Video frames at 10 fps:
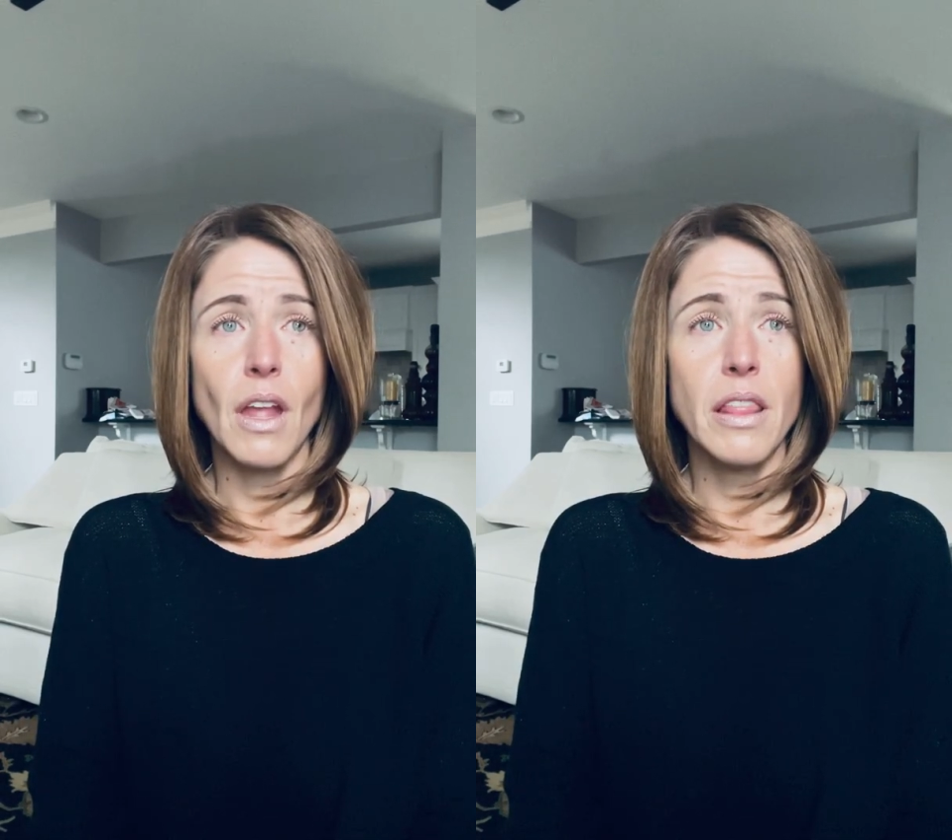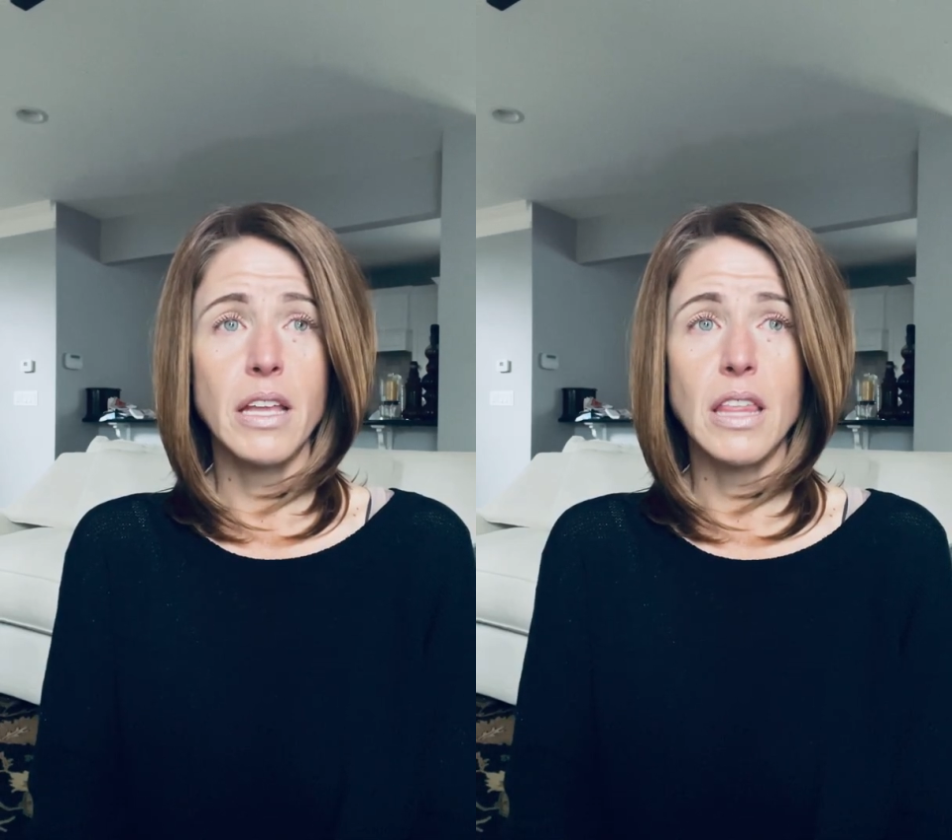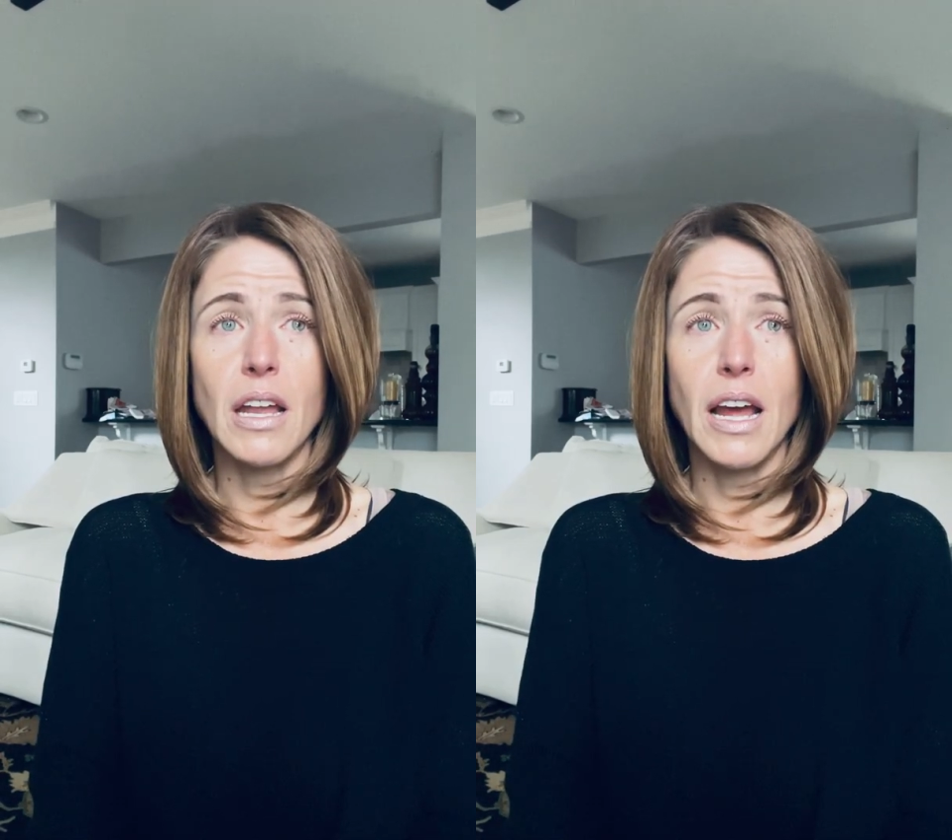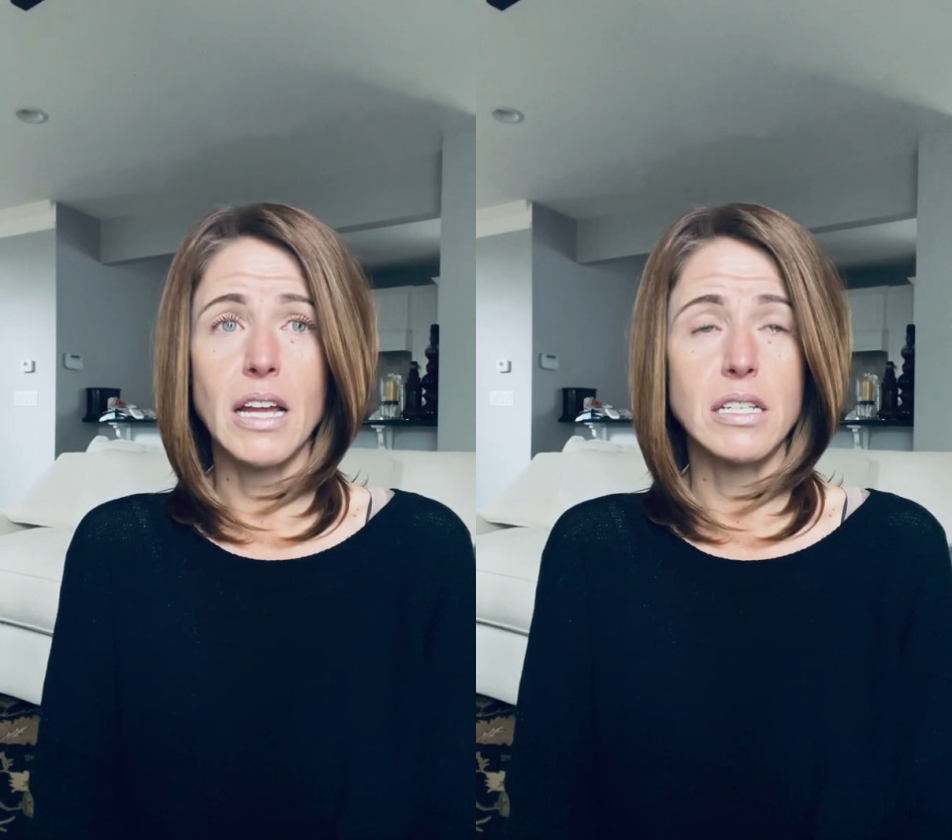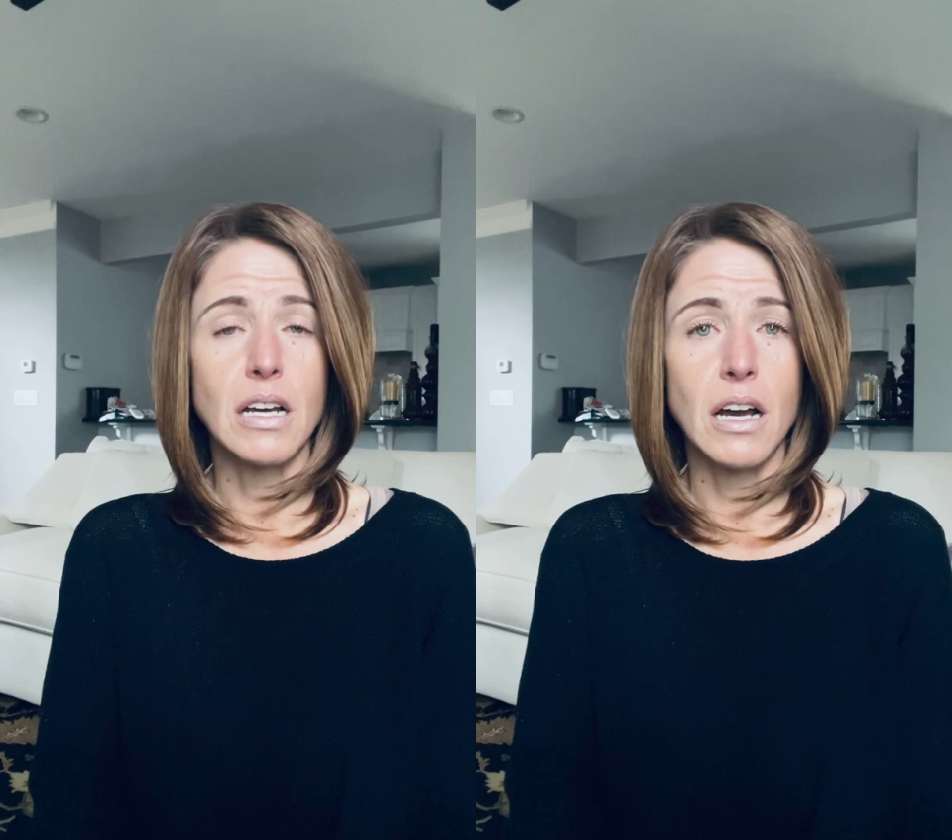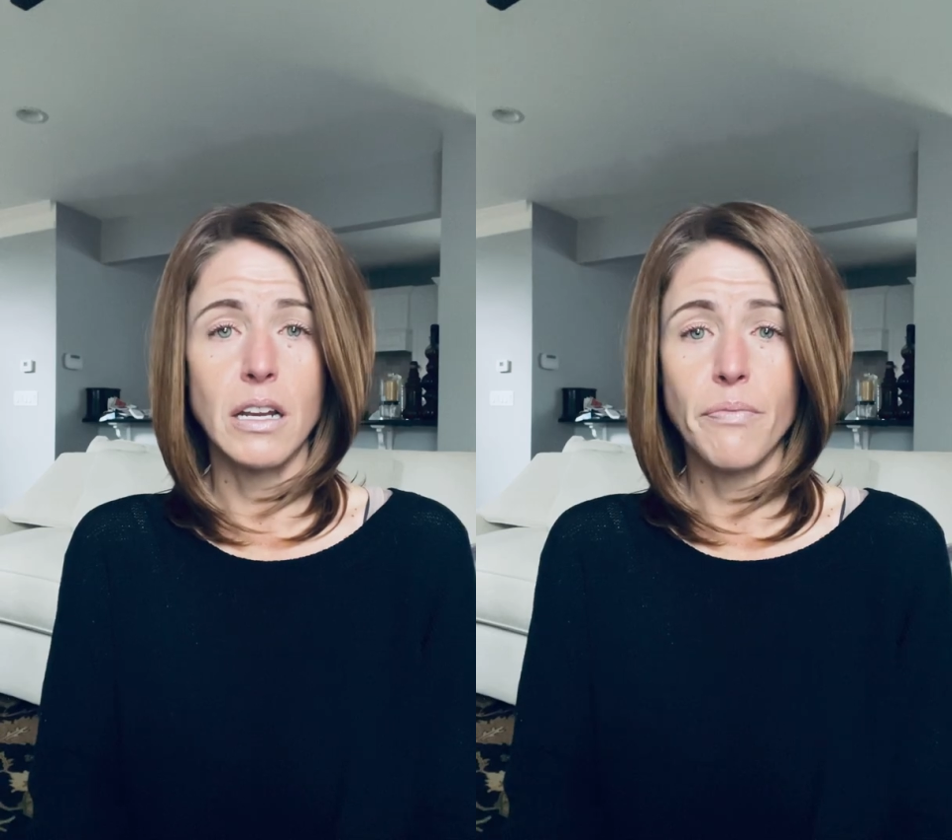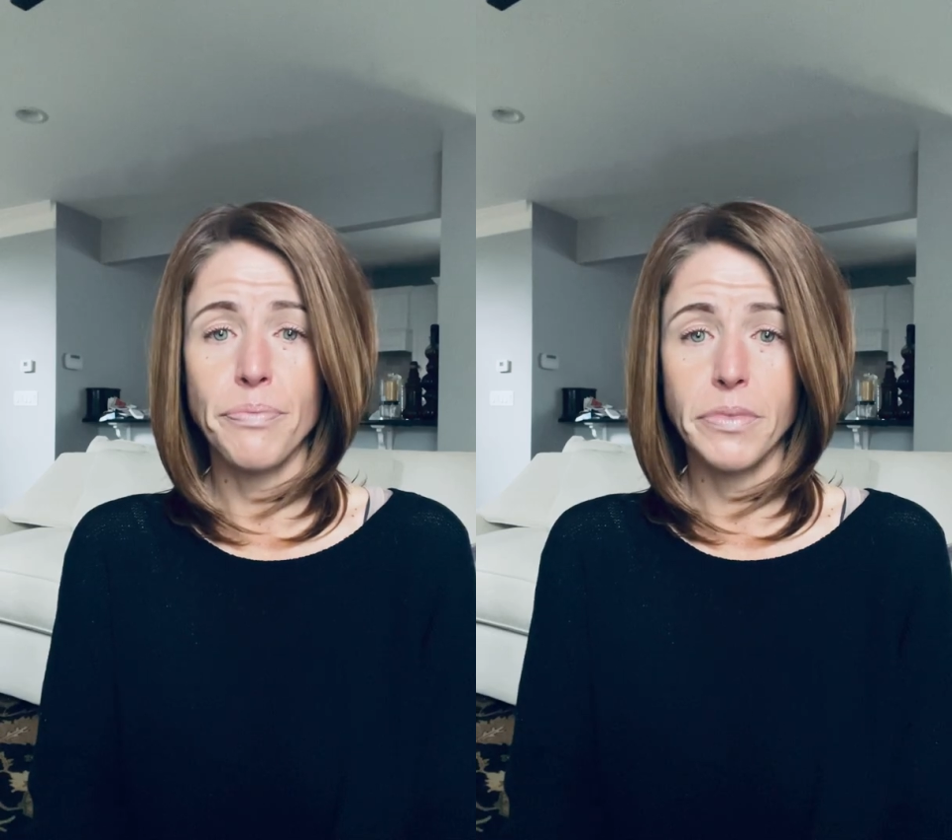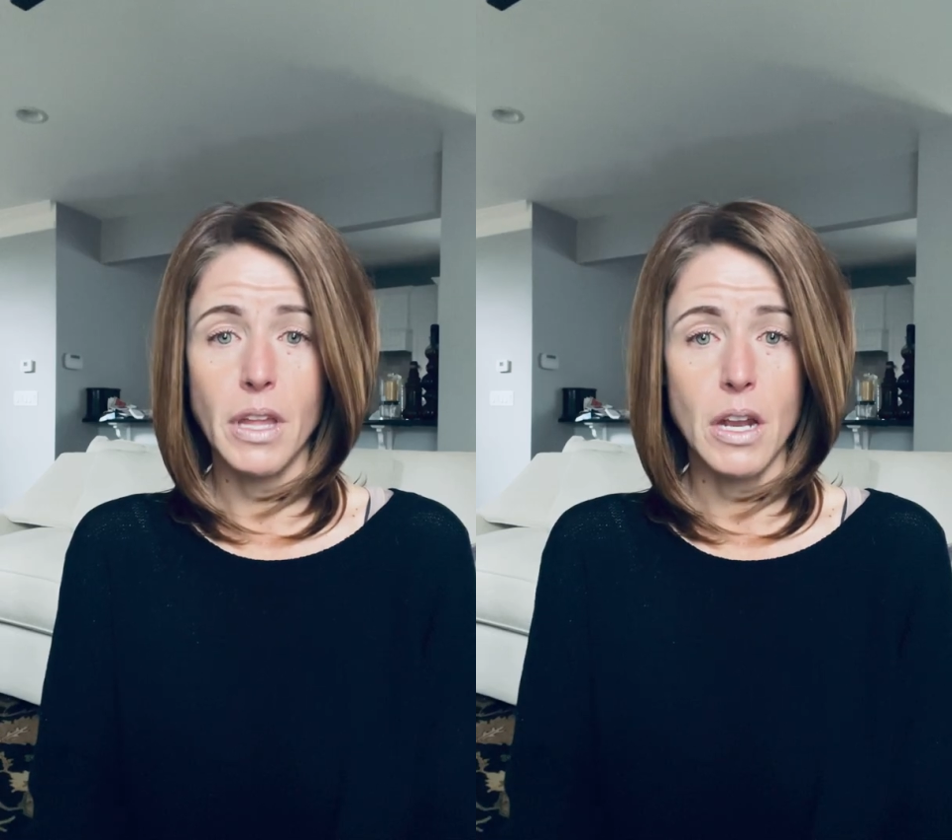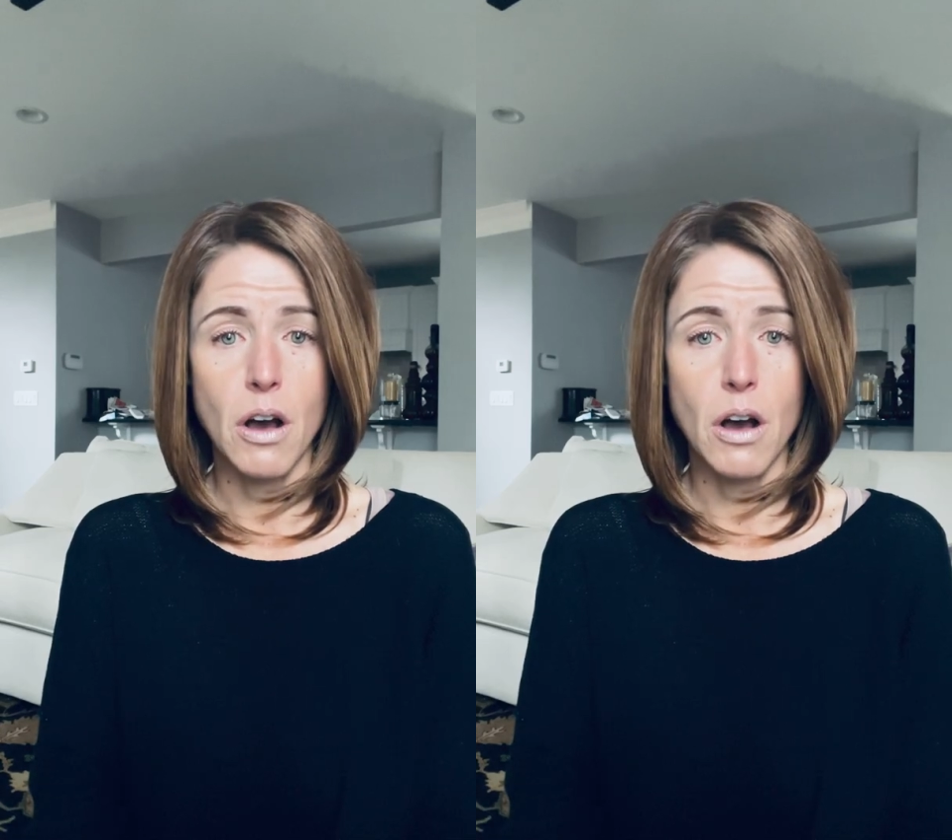like that I had done and